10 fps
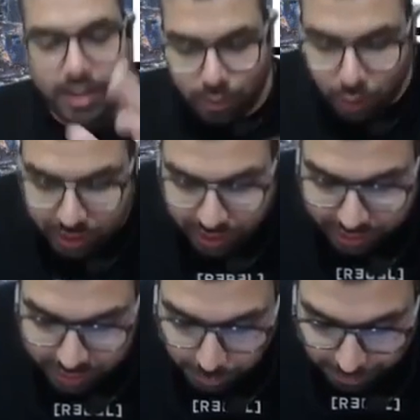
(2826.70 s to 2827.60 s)
what is
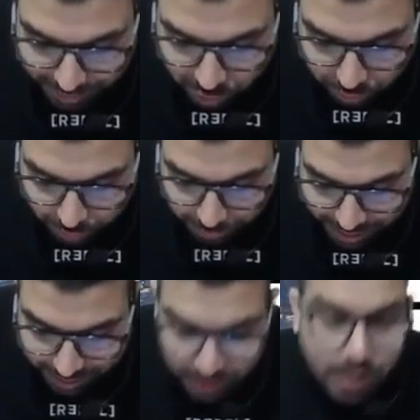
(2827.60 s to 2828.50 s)
the place of supply
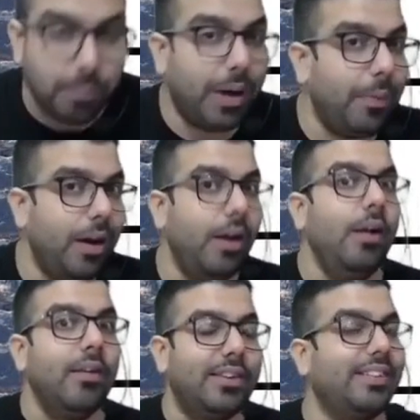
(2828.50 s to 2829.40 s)
Baba,
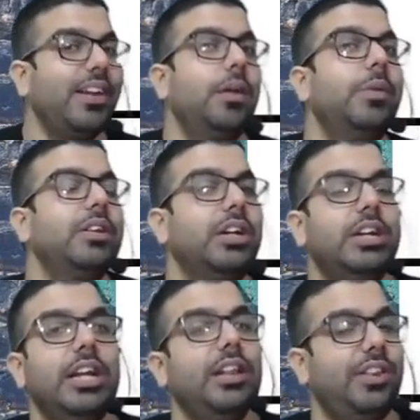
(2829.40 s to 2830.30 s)
section number
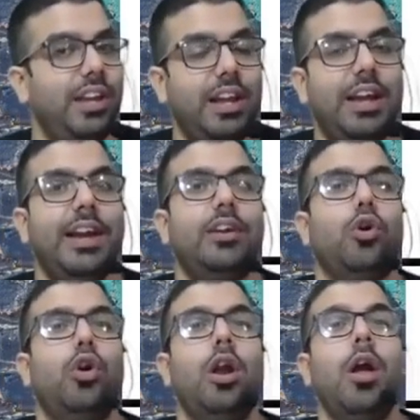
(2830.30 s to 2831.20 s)
1338
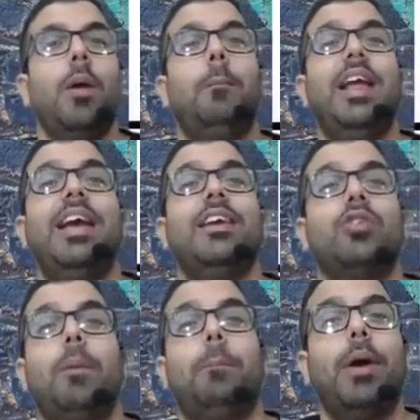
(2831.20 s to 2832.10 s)
old, place
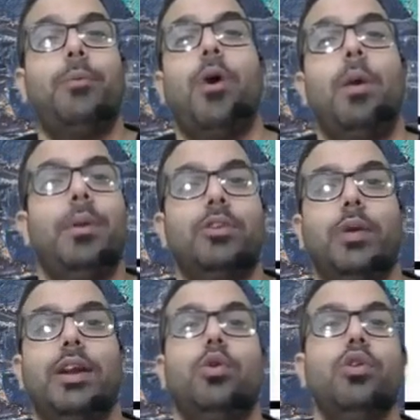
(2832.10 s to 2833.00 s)
of performance. When
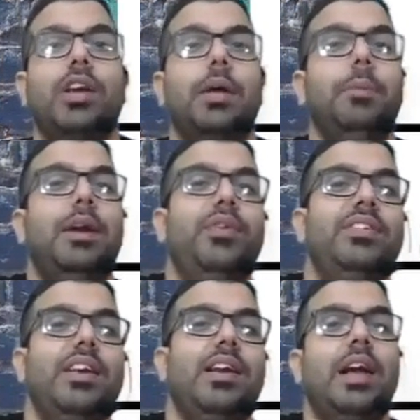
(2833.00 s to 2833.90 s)
goods are made
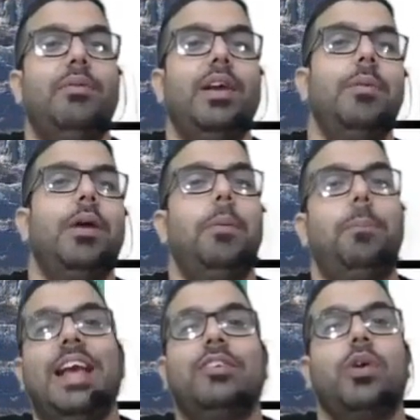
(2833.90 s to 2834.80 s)
physically available,
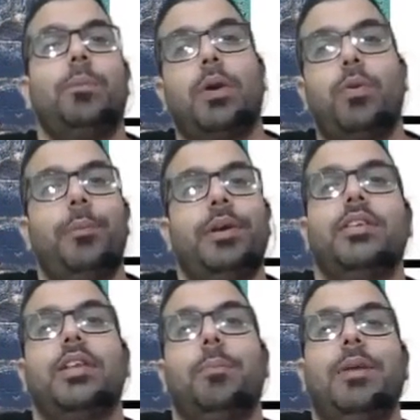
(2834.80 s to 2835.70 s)
place of performance is
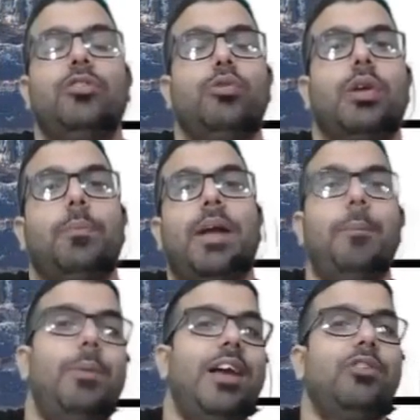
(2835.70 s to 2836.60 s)
the place of supply,
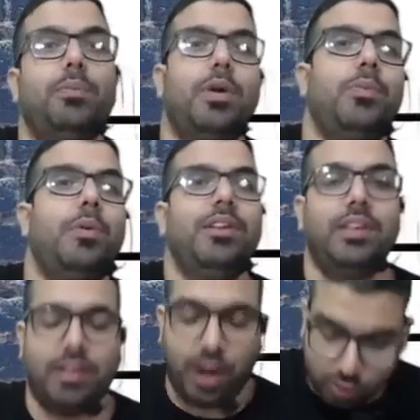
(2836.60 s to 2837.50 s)
place of performance is
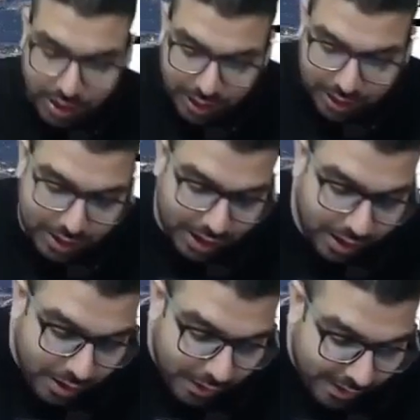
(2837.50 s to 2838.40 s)
outside India.
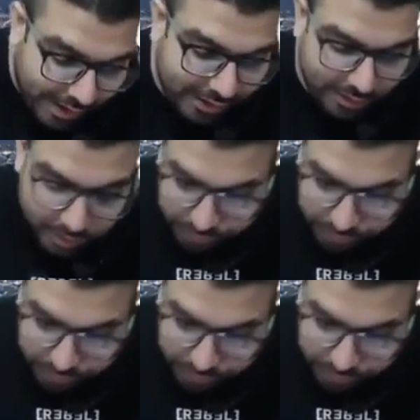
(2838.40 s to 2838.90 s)
Hence,